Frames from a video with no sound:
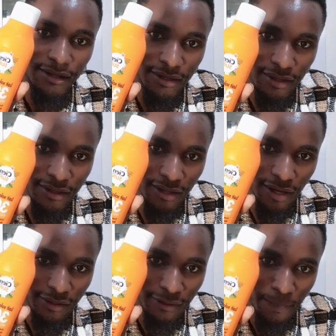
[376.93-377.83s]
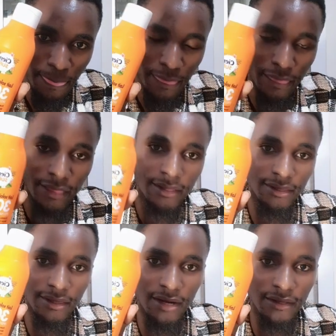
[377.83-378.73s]
CSN
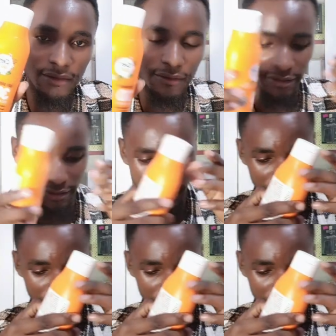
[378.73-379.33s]
sunscreen.